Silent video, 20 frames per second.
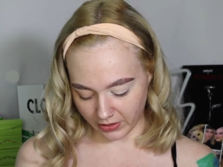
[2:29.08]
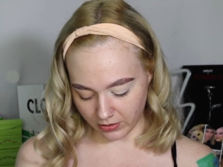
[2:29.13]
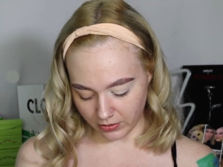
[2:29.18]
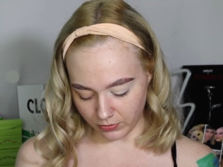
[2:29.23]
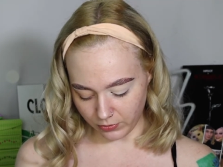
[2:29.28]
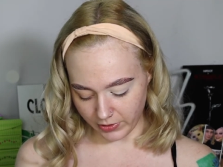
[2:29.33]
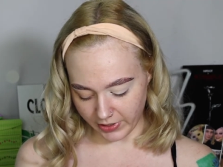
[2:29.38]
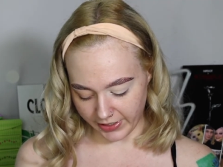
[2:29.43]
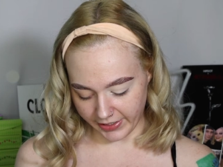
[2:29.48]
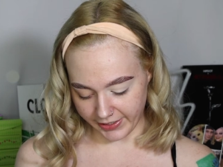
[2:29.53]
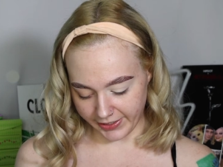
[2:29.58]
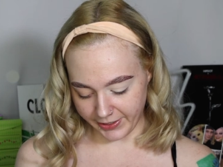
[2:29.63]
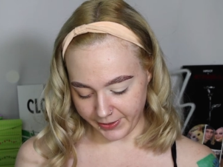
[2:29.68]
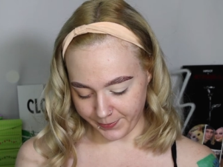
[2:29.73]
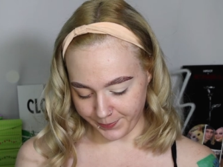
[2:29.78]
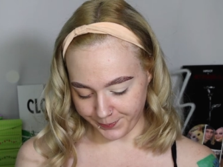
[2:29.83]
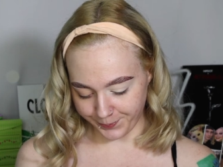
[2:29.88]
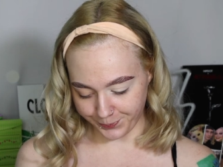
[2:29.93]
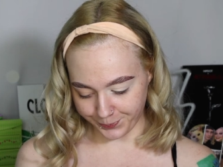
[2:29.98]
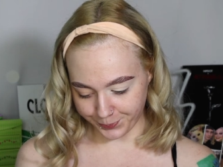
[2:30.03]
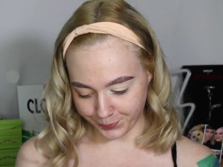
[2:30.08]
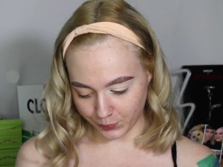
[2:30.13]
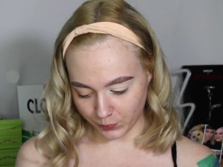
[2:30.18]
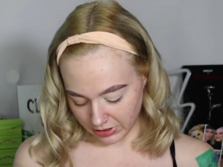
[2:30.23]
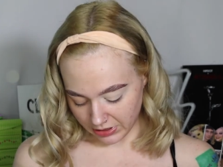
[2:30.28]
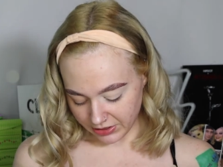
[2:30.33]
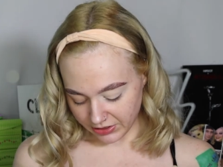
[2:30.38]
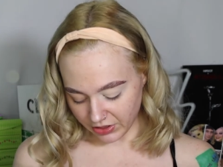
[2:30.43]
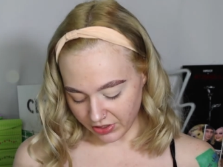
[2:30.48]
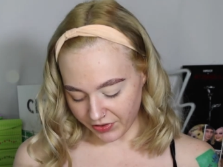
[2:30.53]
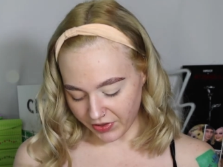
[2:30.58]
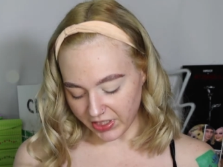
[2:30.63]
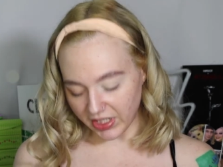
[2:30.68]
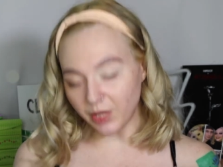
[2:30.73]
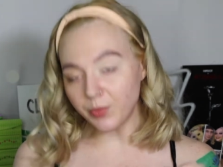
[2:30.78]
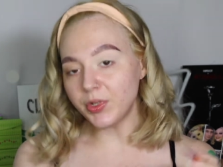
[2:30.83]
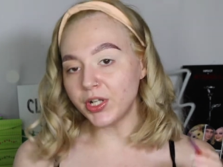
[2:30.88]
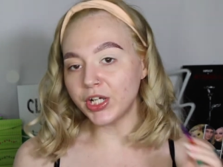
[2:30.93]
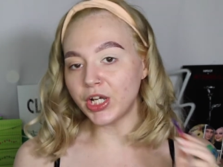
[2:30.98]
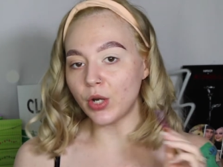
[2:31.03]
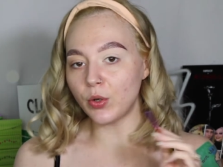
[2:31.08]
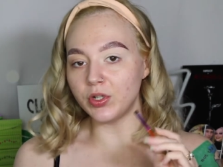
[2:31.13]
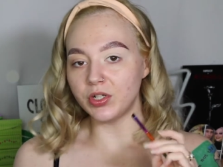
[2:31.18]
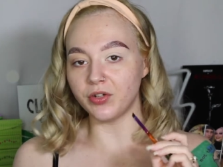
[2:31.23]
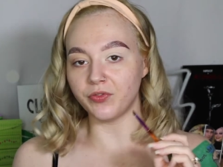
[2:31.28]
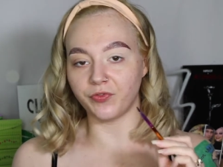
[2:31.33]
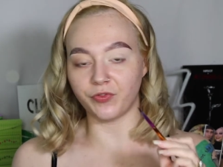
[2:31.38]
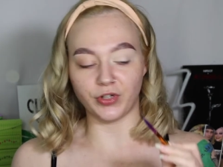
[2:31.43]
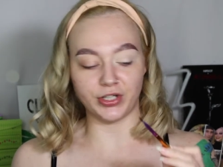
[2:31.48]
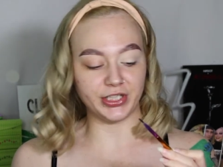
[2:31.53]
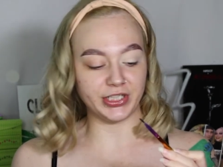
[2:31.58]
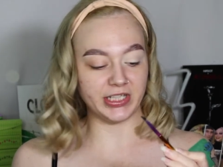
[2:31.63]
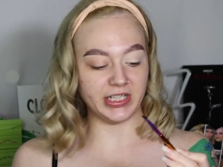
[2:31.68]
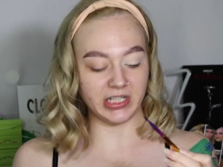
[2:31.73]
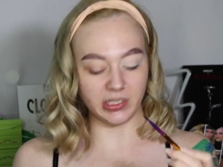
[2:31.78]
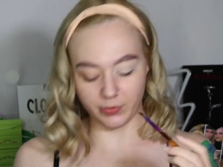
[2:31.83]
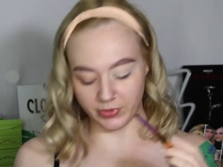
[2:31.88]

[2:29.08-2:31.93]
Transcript: Okay. So I think I'm gonna go into Frisky.